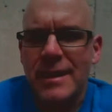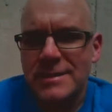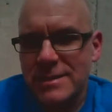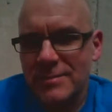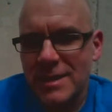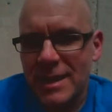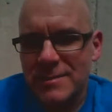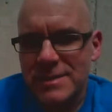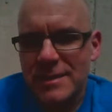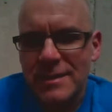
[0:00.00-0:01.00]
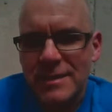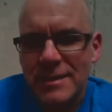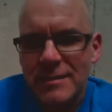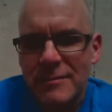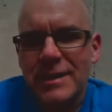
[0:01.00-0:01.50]
And sometimes
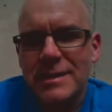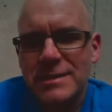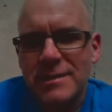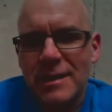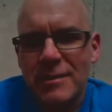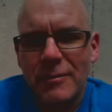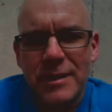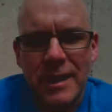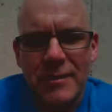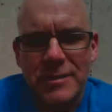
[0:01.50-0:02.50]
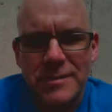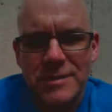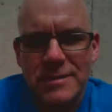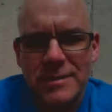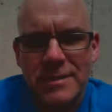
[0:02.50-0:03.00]
we can get stuck with
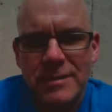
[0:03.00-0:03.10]
characters.